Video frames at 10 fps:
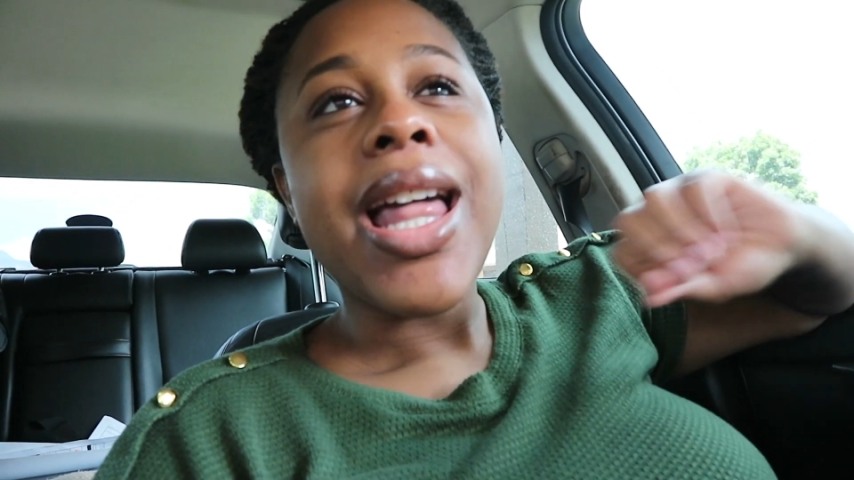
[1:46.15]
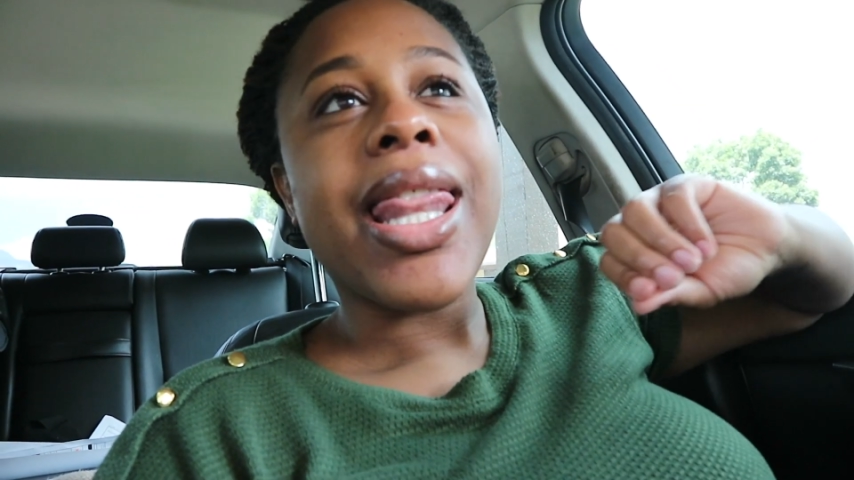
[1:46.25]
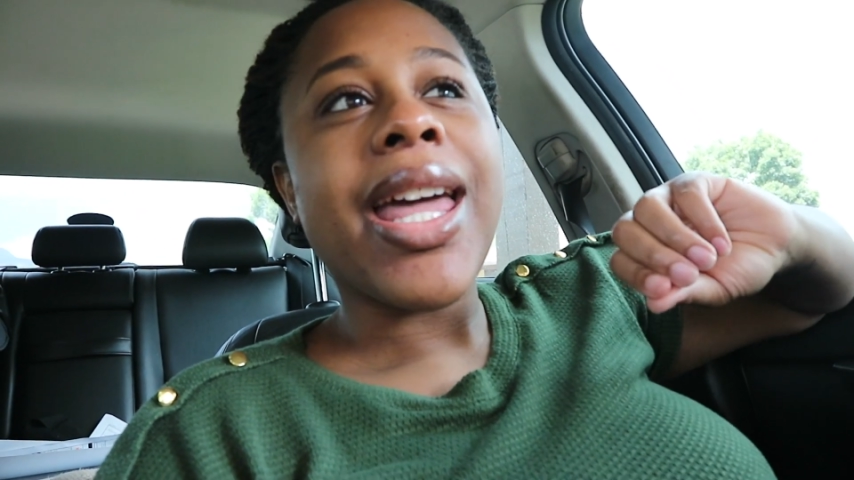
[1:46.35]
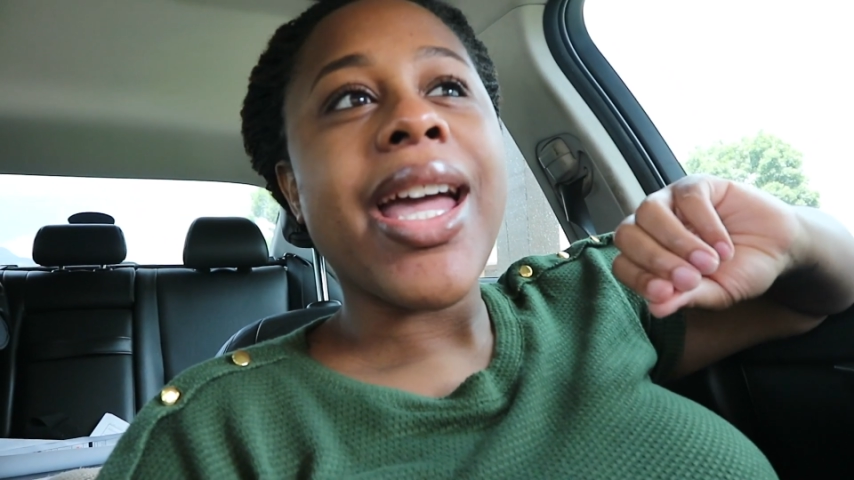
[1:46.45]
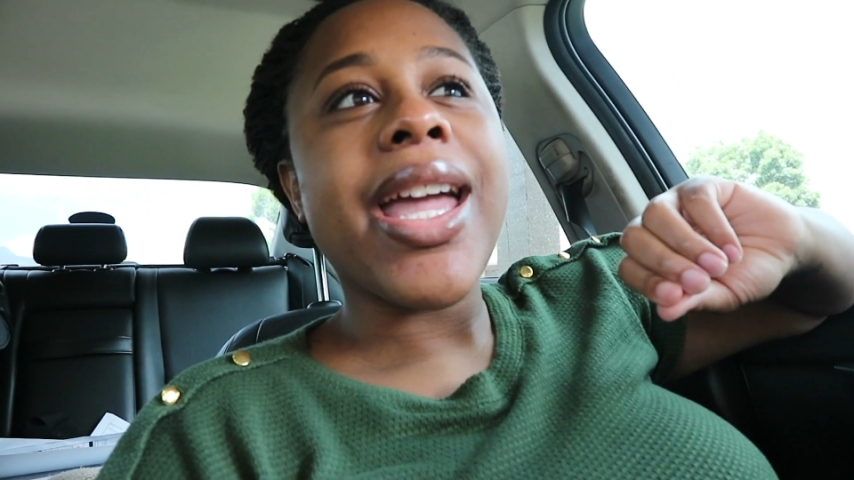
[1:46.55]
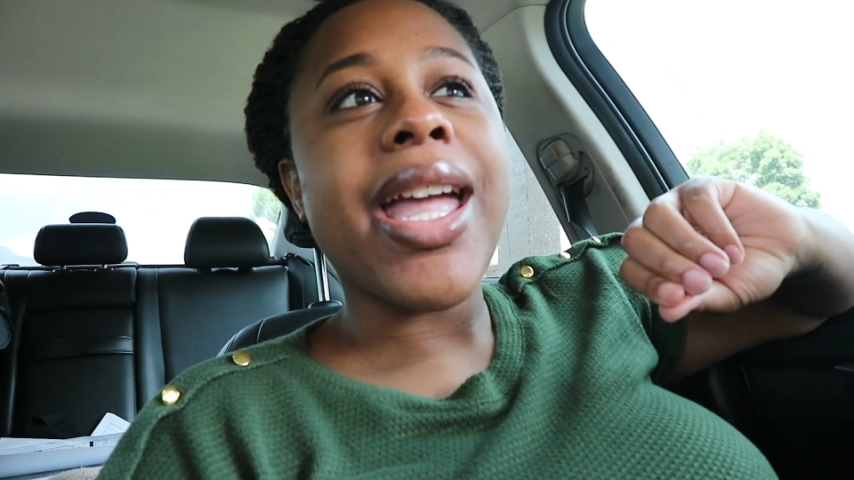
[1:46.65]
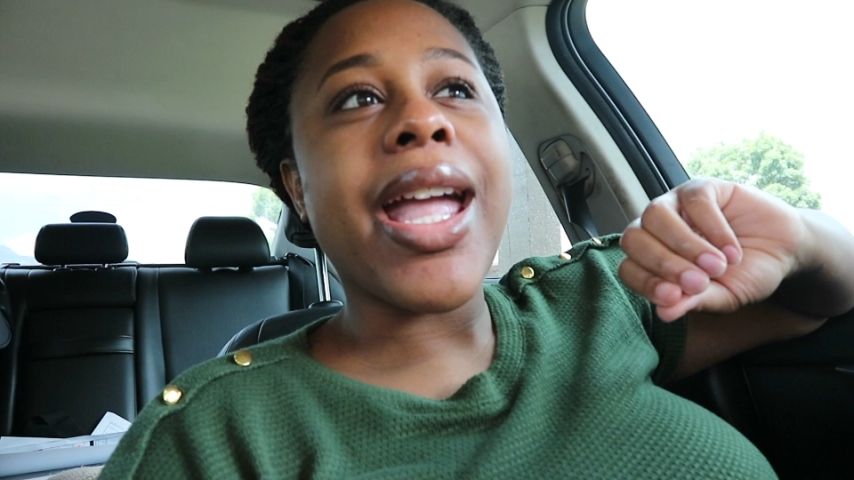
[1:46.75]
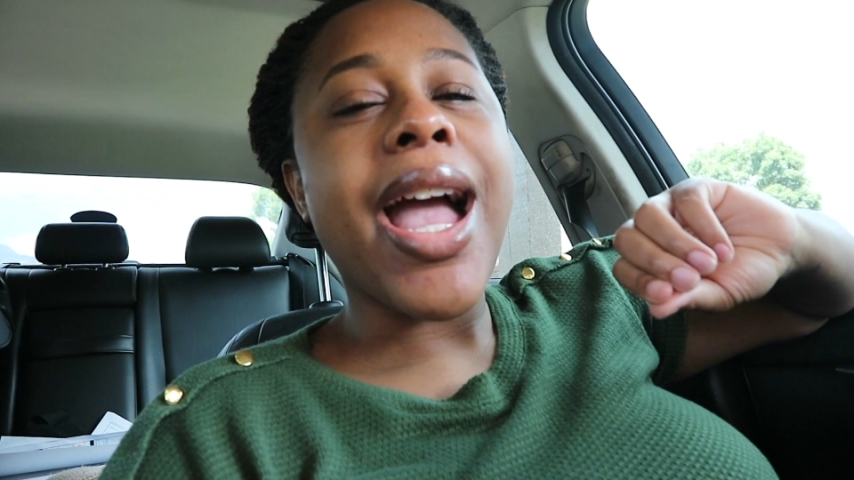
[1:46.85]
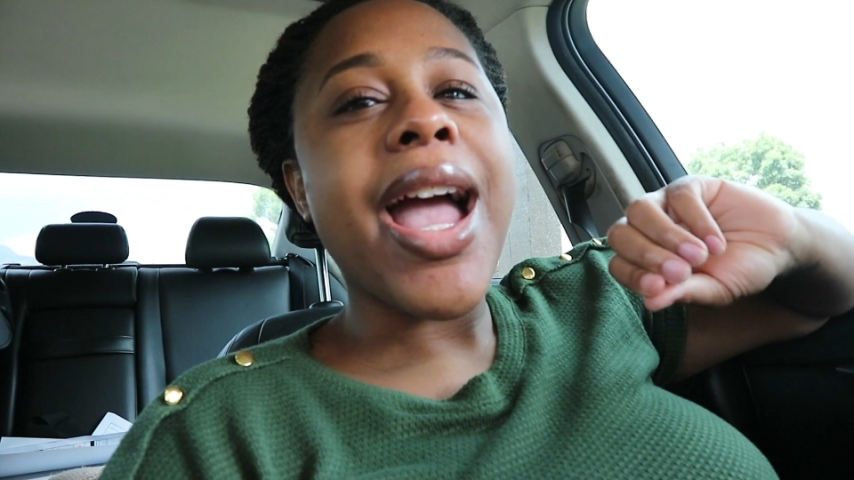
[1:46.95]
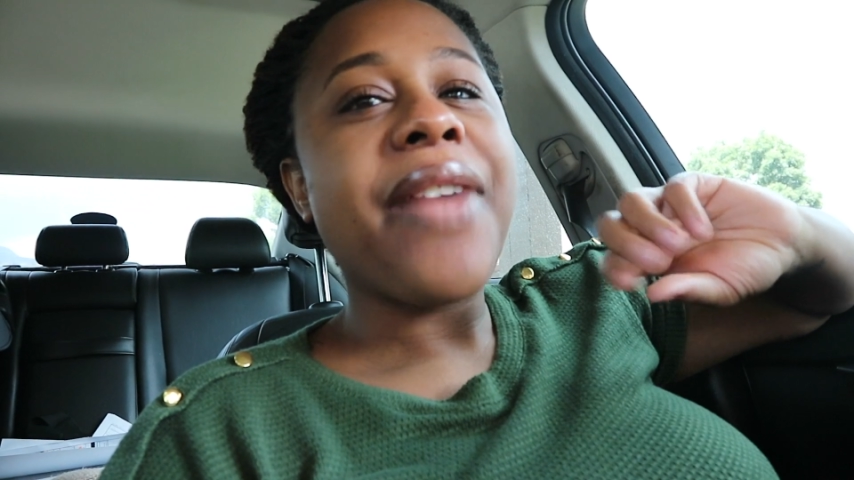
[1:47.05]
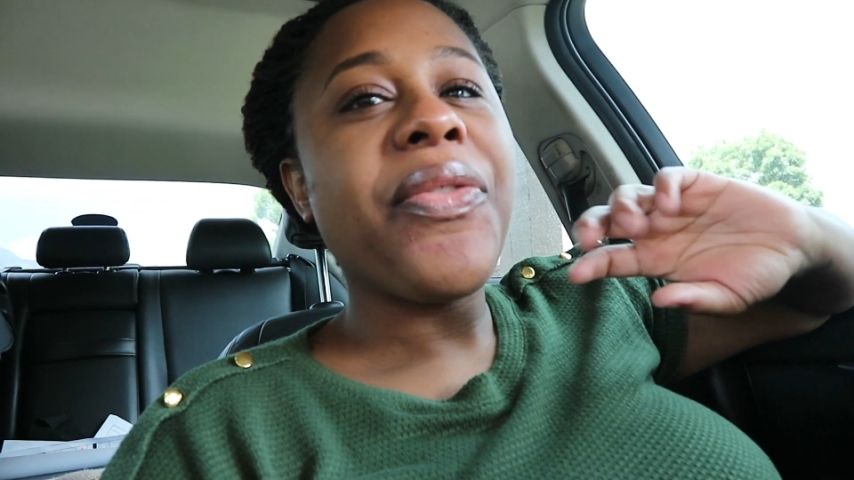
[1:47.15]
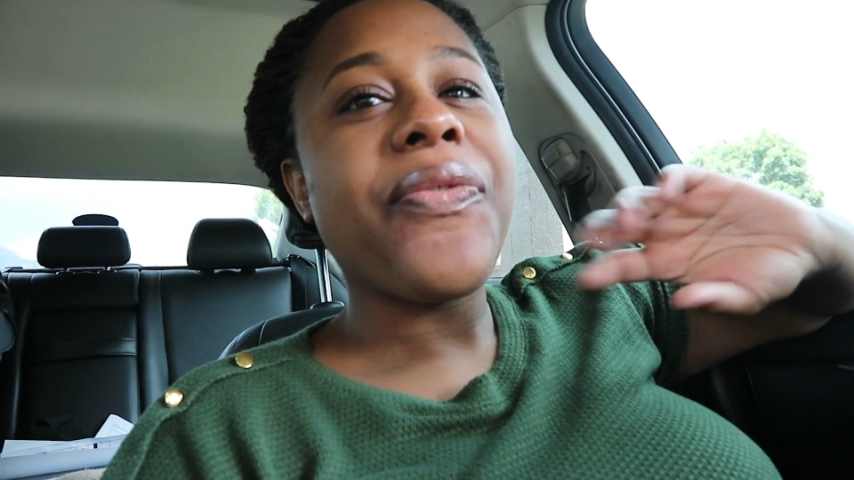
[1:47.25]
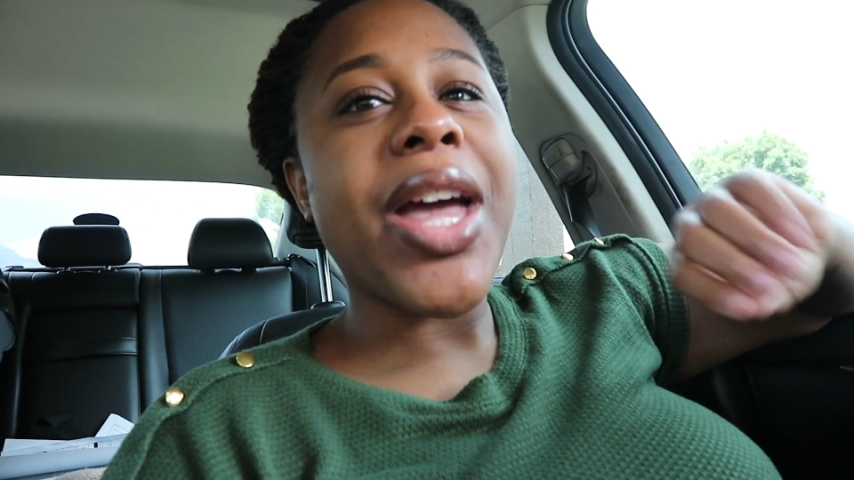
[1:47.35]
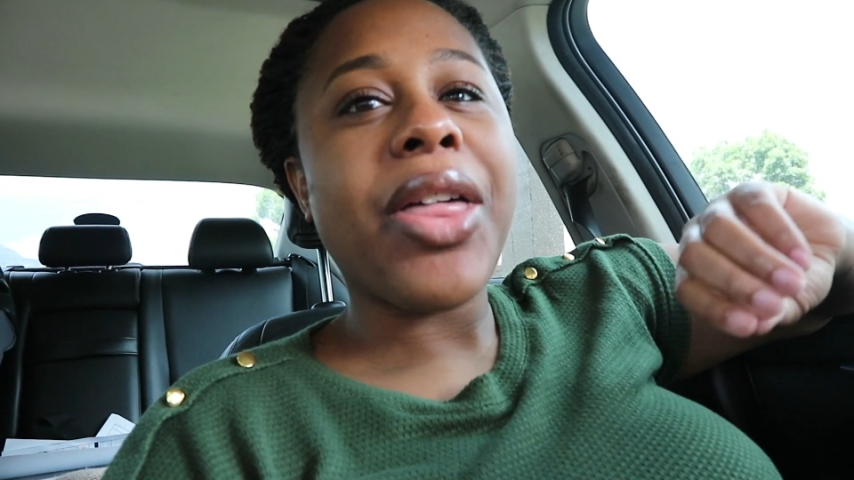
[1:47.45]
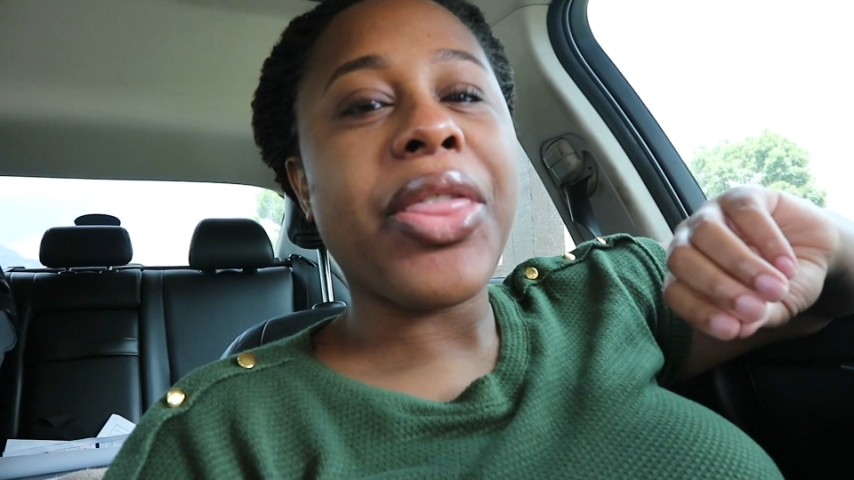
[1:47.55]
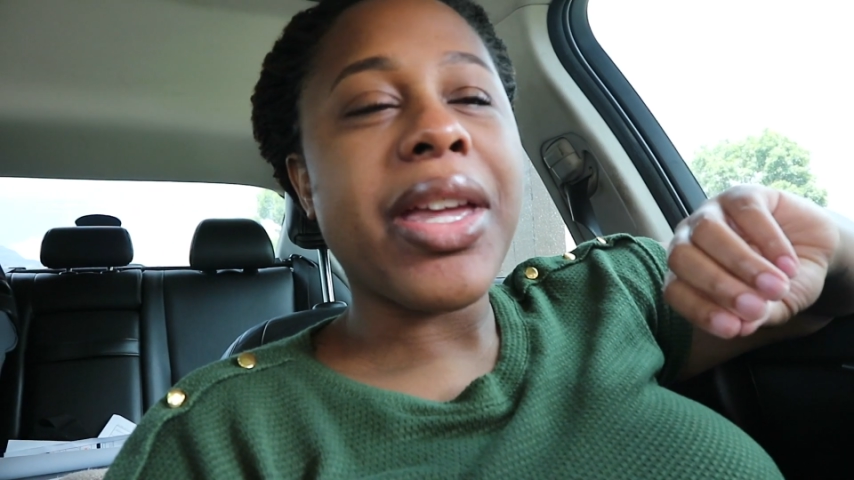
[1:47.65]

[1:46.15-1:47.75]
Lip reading: Like, I haven't found